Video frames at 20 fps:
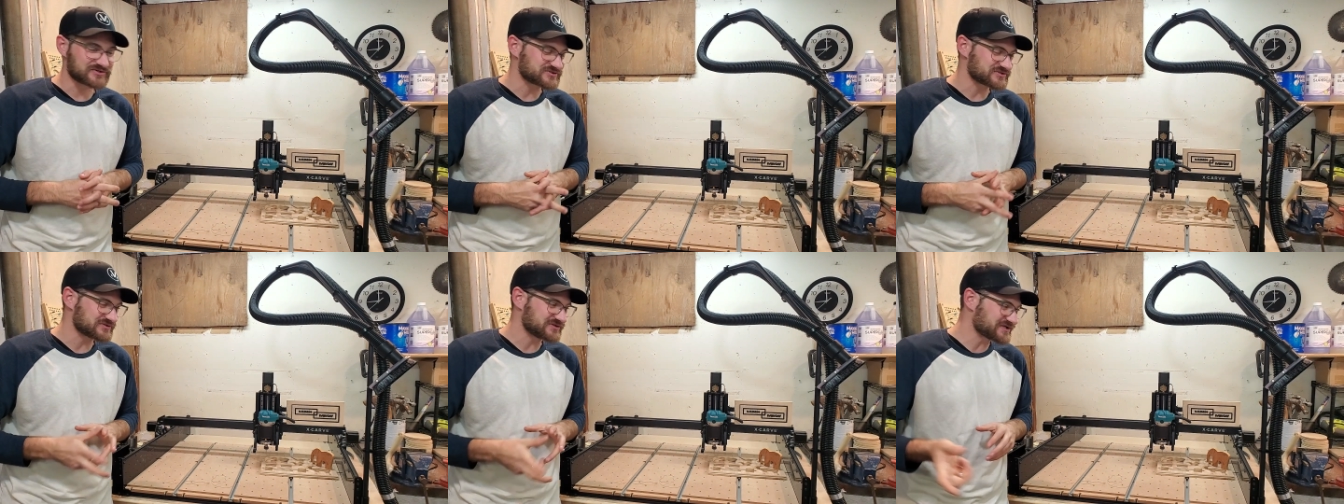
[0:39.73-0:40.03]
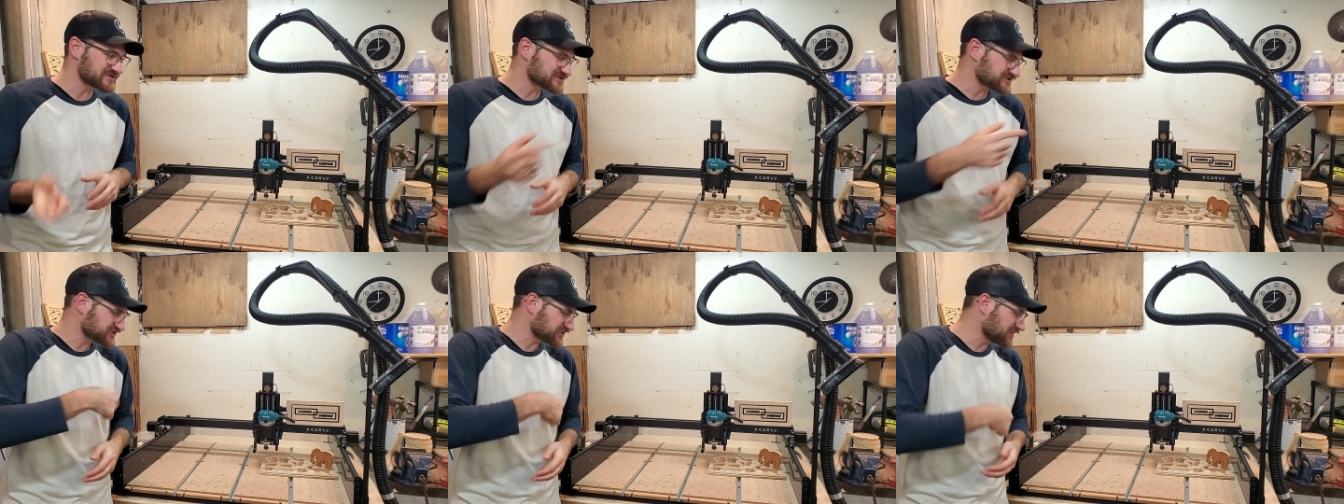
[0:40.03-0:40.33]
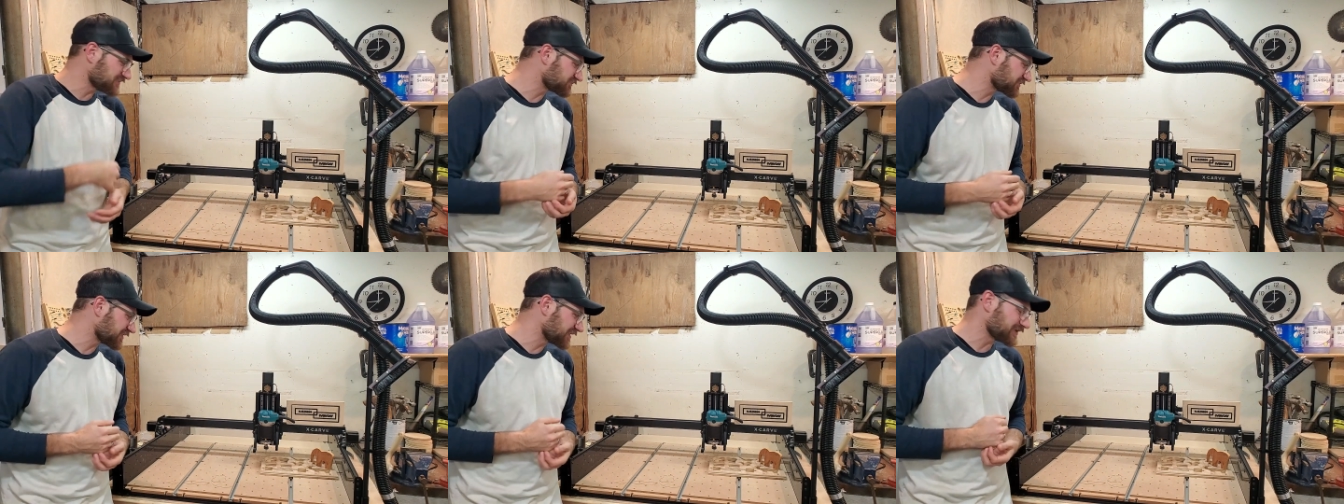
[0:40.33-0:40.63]
So let's
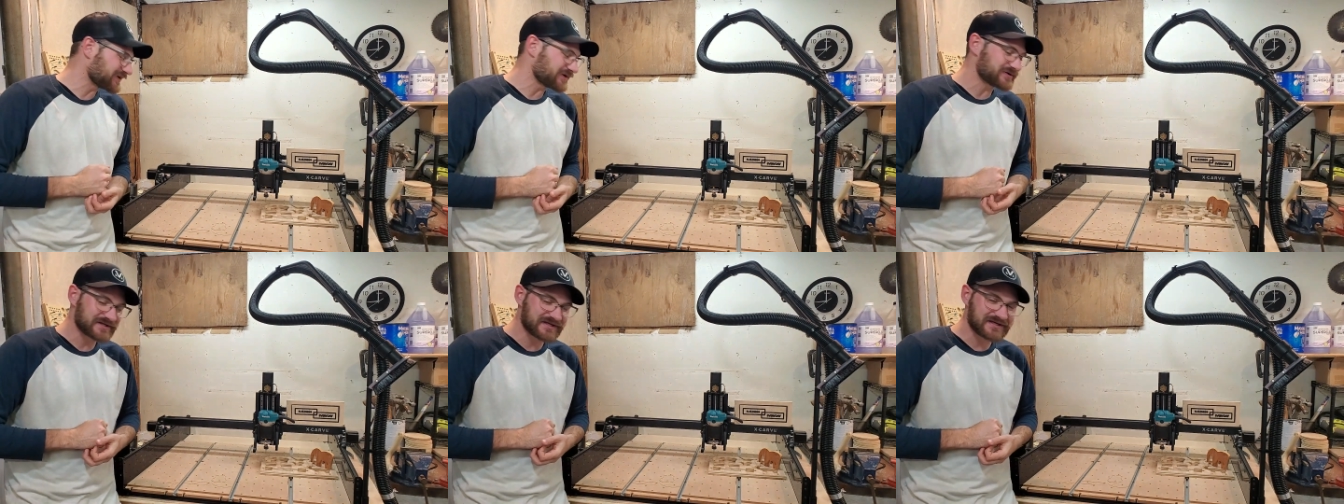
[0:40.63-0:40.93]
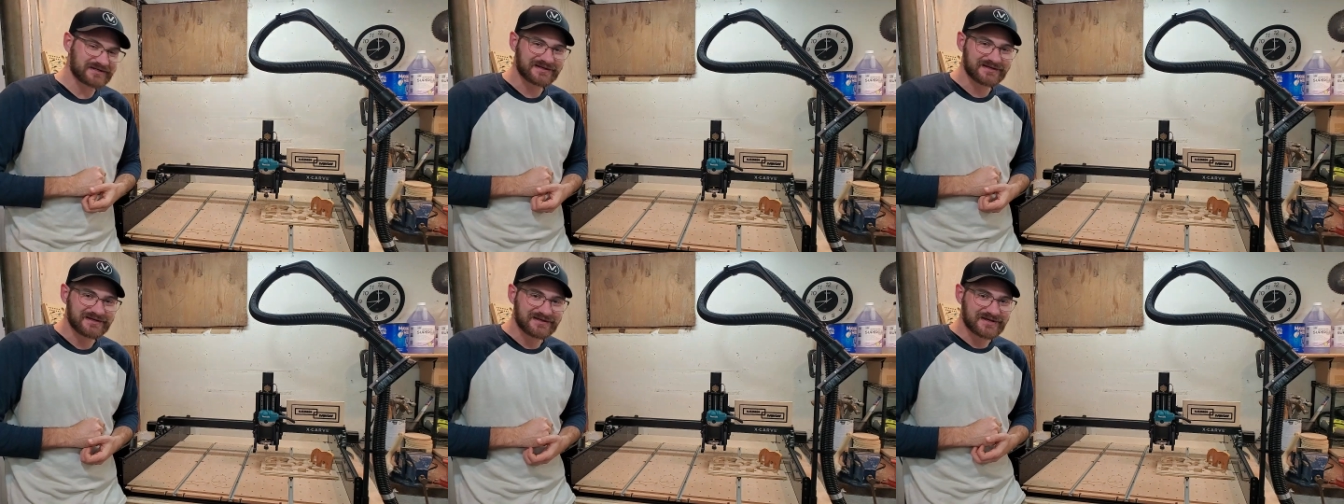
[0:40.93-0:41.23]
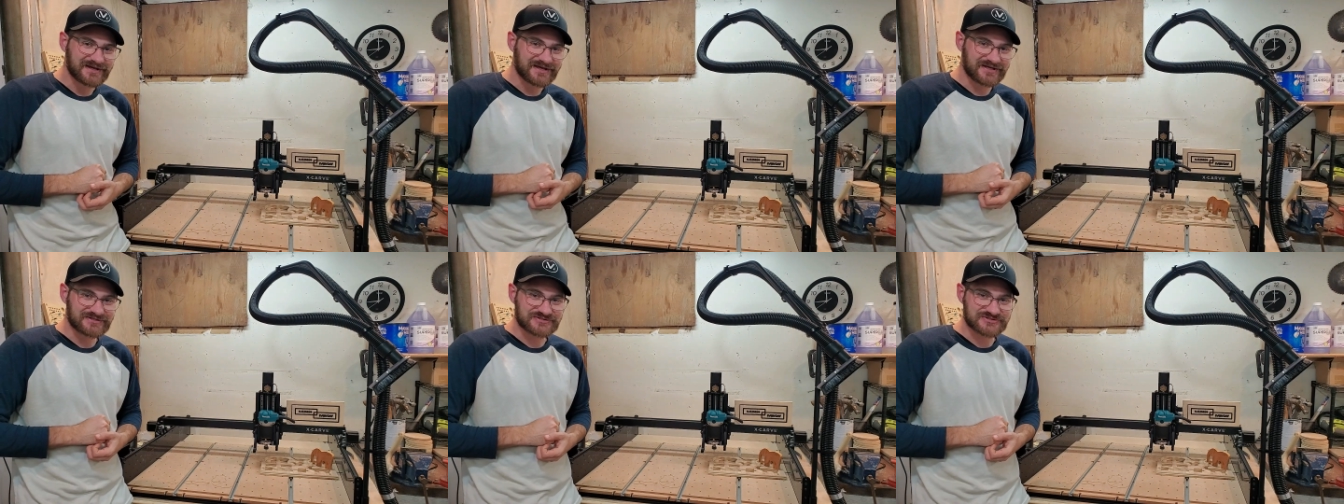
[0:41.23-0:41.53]
jump right on in
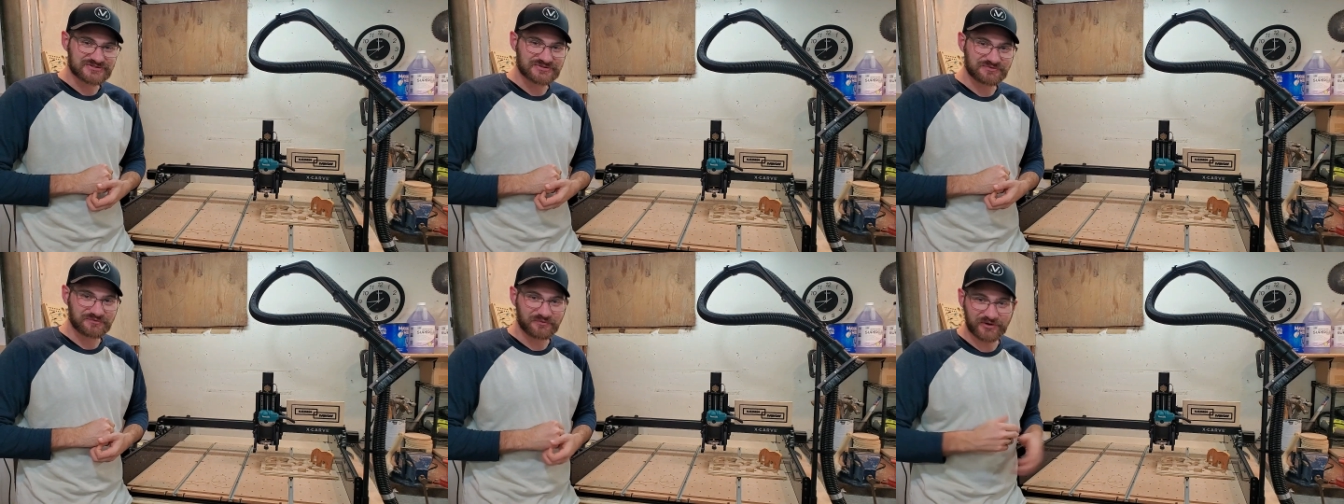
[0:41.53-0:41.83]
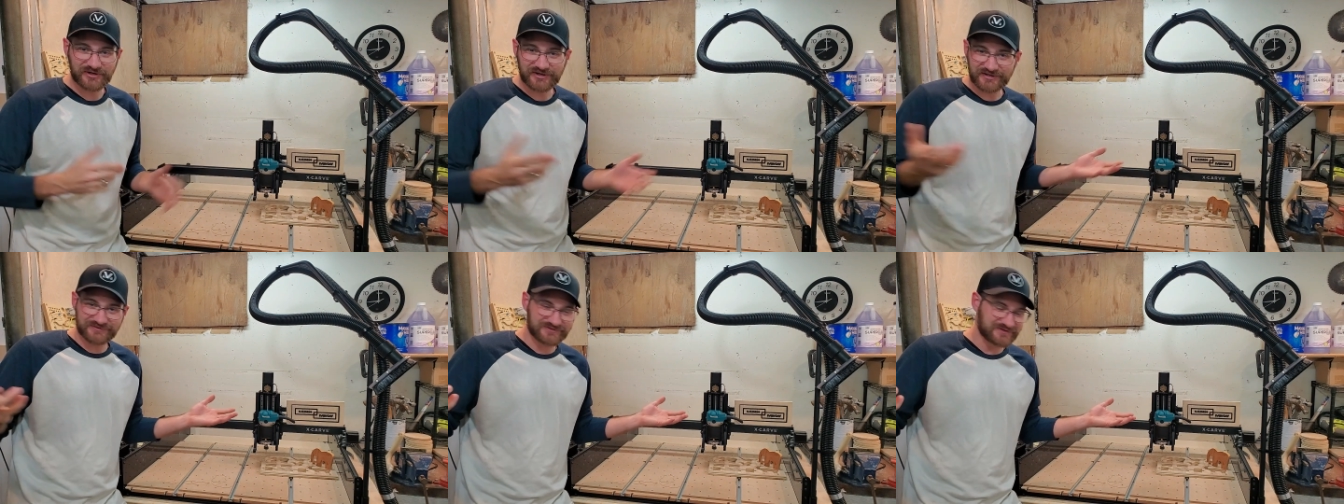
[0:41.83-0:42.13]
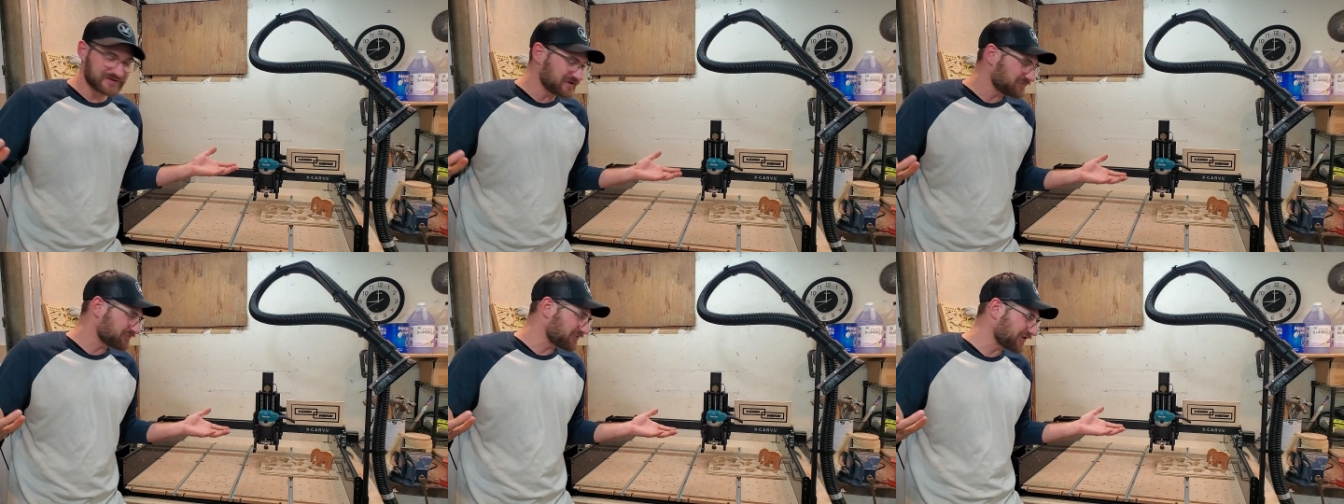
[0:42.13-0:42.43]
into what I
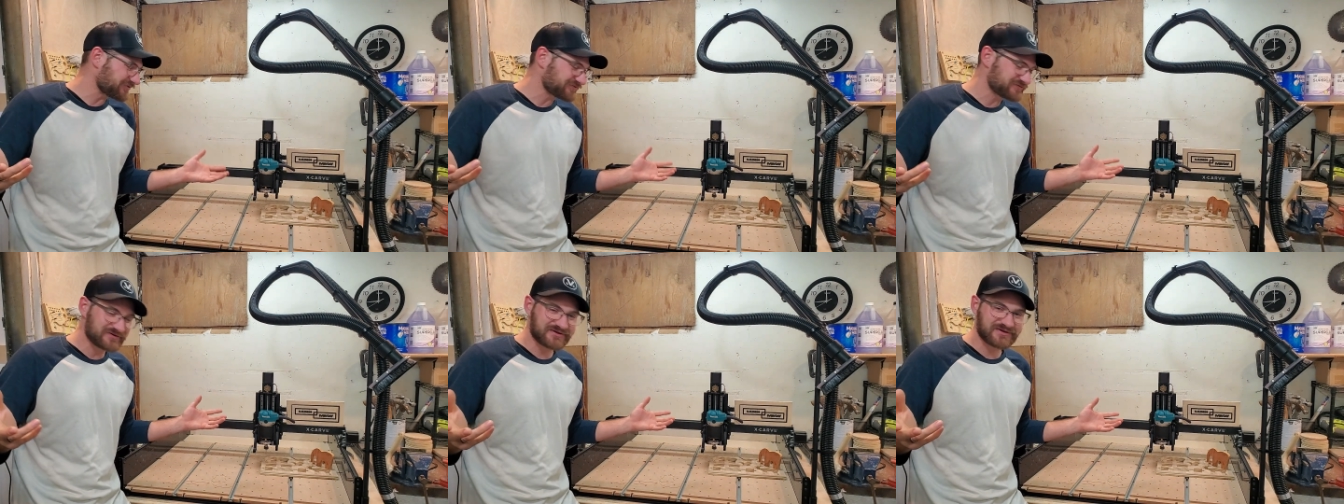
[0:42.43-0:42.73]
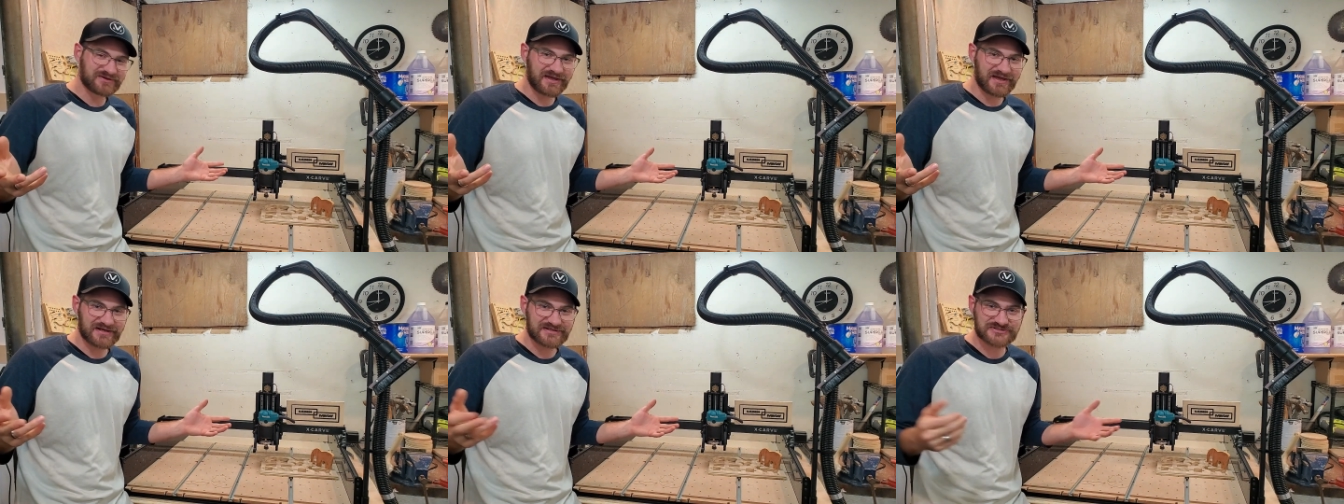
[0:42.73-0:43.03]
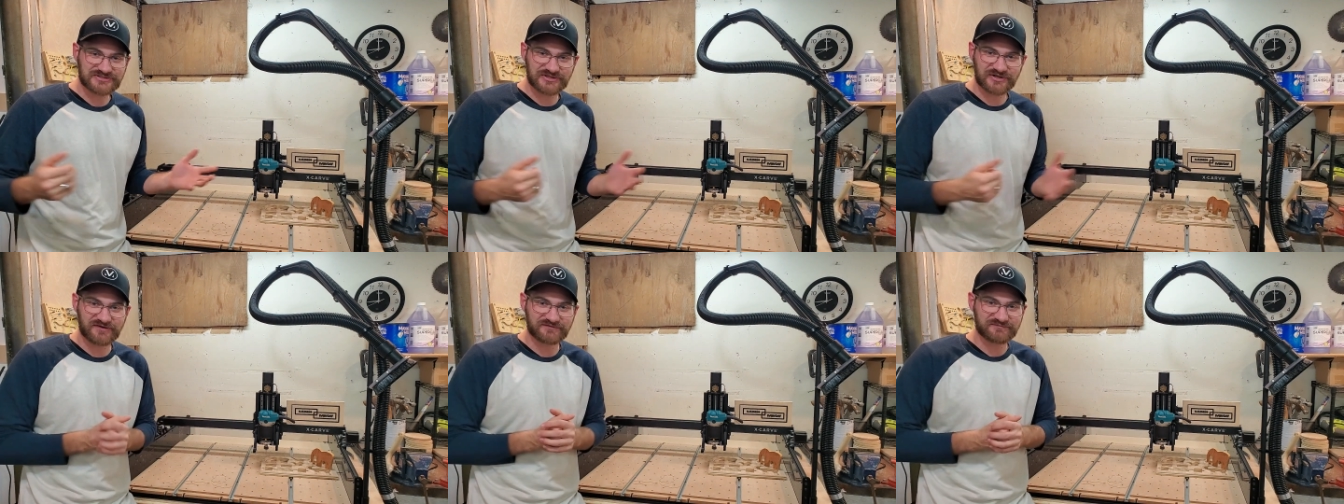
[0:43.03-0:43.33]
think about the
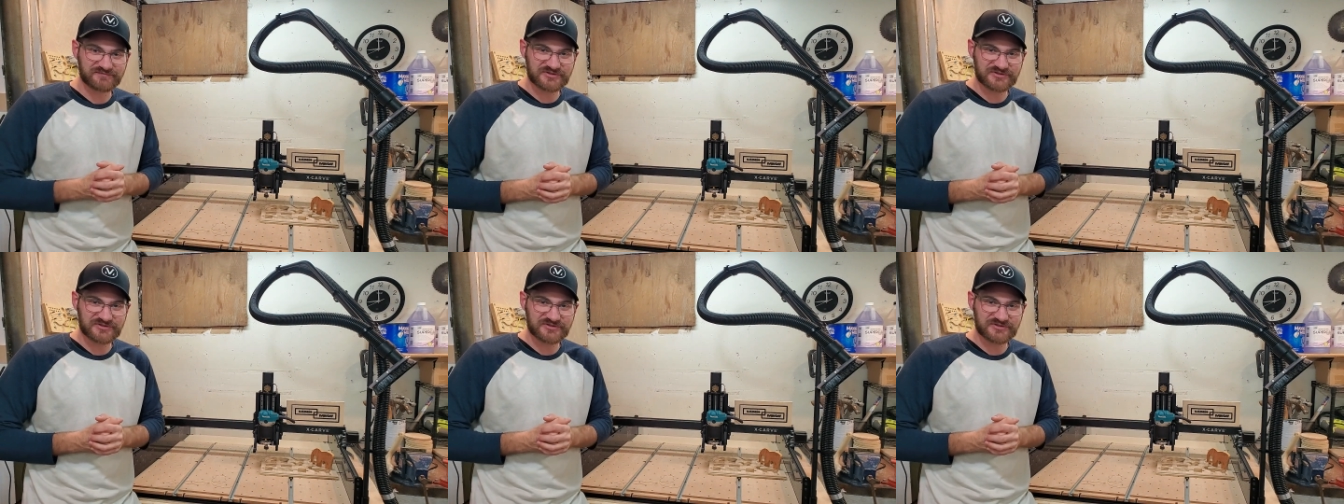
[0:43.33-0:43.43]
XCarve